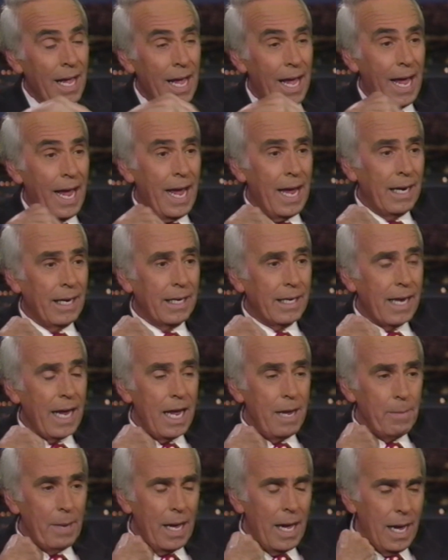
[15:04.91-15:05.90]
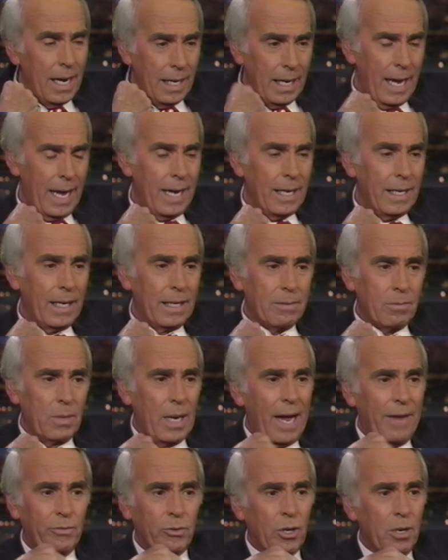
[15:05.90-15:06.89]
And it came on, and it,
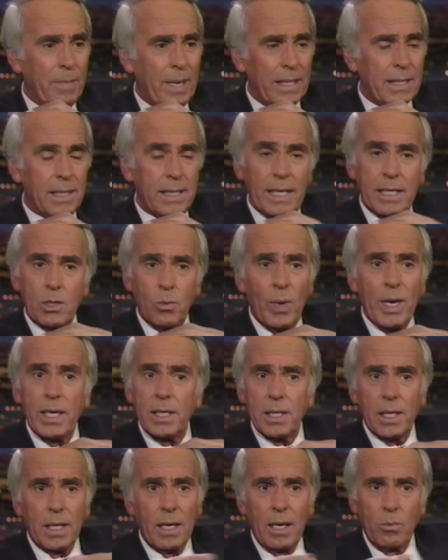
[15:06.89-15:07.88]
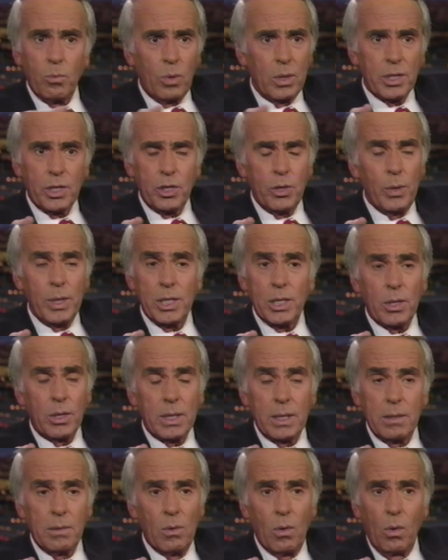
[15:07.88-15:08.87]
after about six weeks, it, it was doing so
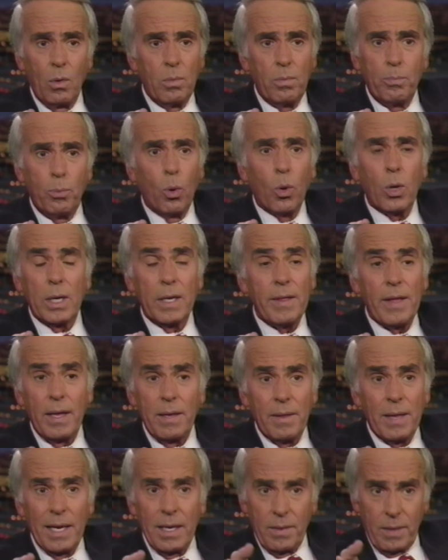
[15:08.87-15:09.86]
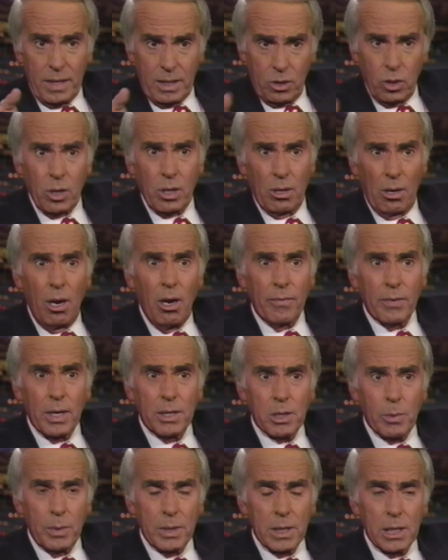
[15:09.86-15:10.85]
poorly, they, they, they took it off
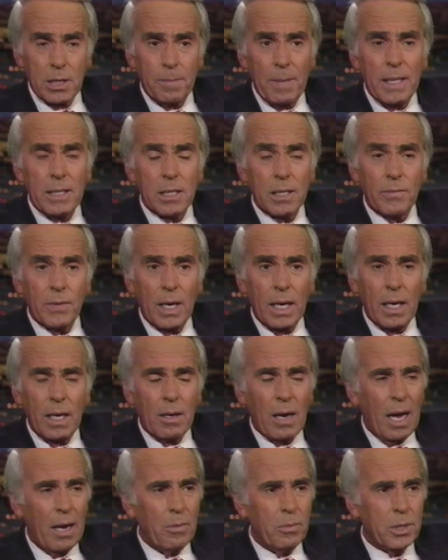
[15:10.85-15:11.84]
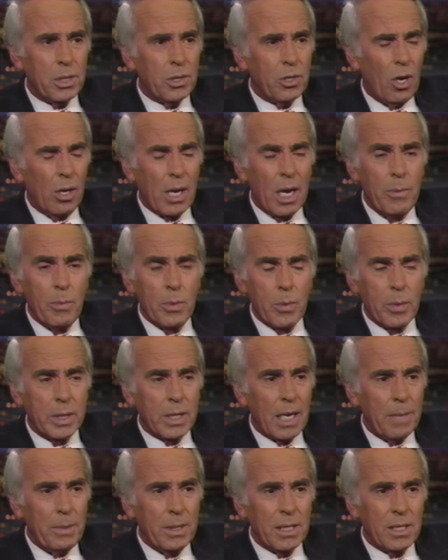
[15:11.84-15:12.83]
because it was expensive. And I was talking with him one
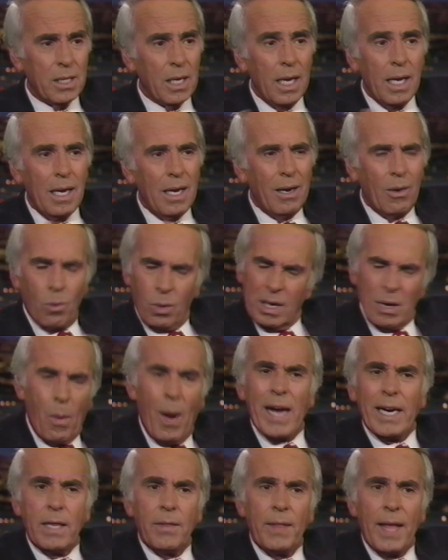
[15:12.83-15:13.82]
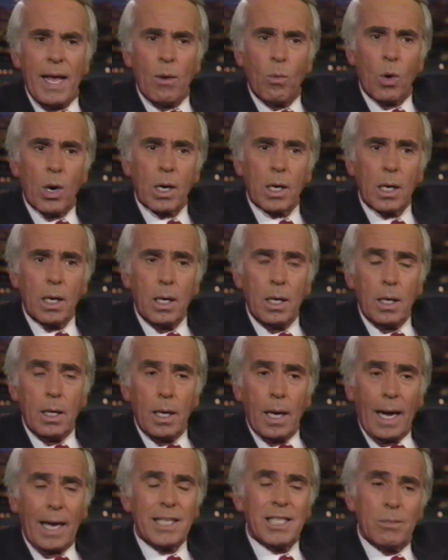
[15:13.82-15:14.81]
time, he says, well, now, why didn't that work?
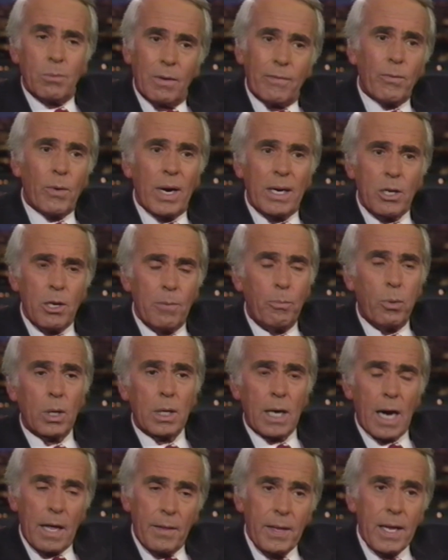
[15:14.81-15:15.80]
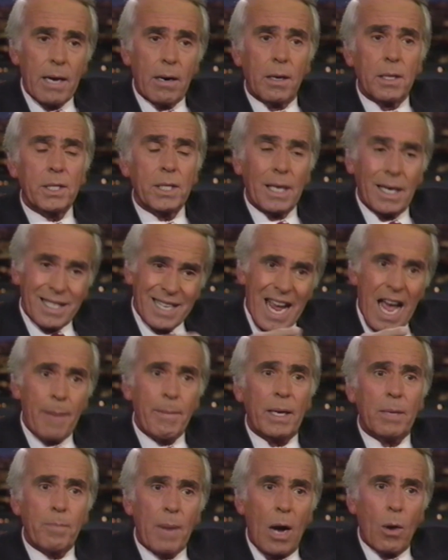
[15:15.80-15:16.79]
I said, well, Fred, you put it on the air as an
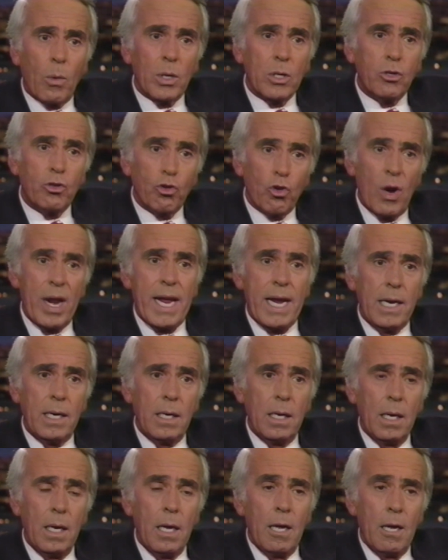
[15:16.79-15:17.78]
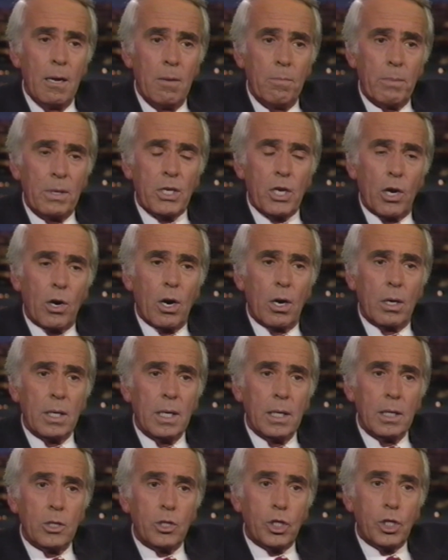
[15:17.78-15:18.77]
atomic-powered train, but you heard,
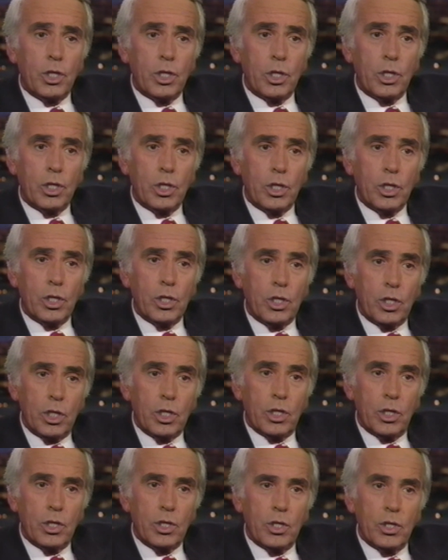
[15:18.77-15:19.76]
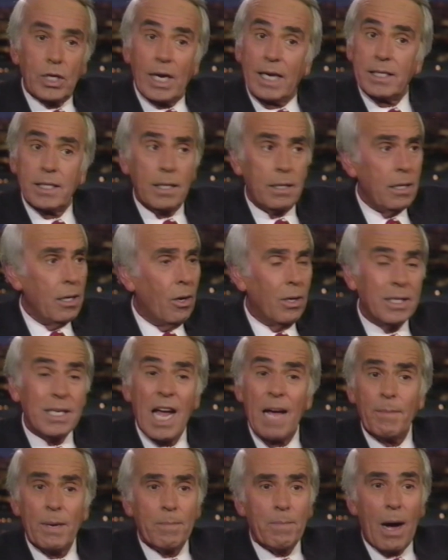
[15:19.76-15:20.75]
ch-ch-ch-ch-ch-ch. I said, you know,
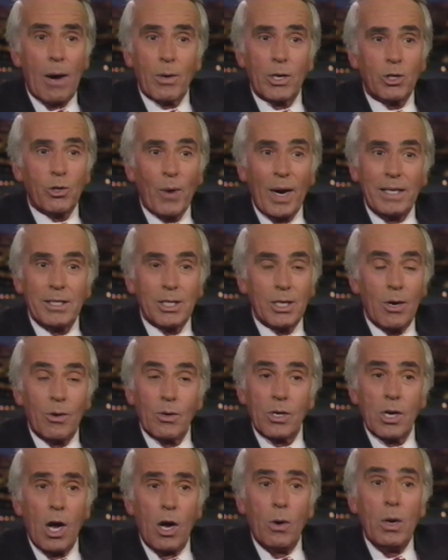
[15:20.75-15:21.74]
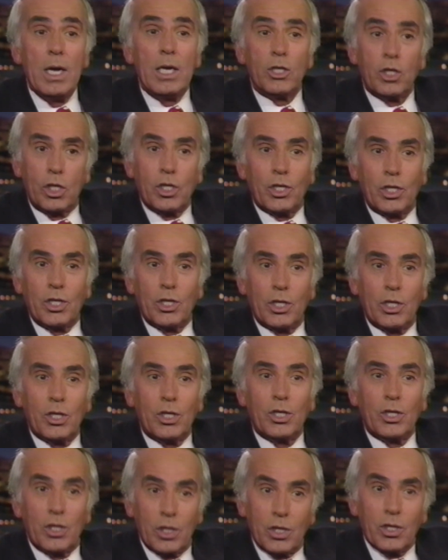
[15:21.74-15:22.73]
atomic-powered trains don't go,
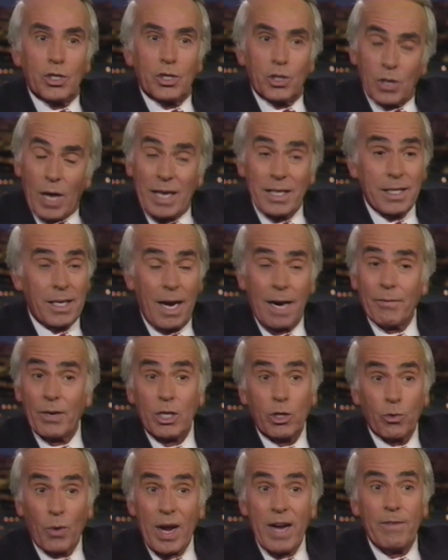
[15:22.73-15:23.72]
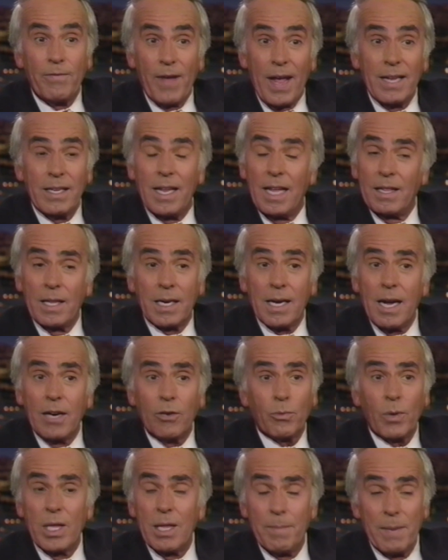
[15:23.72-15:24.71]
ch-ch-ch-ch-ch. I said, every train fan in the
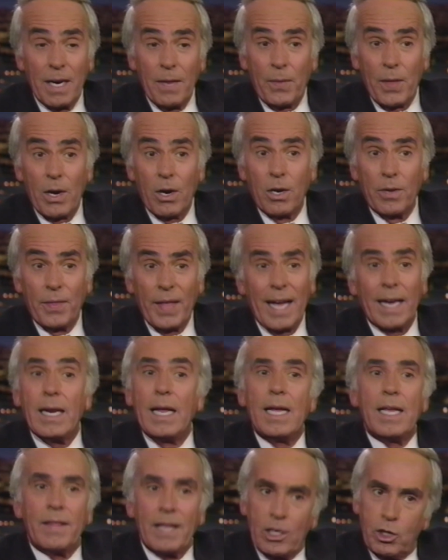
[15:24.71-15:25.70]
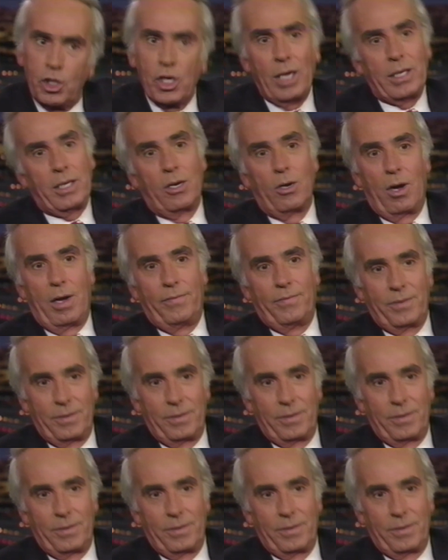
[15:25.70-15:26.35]
country, the minute they heard that, they shut it off.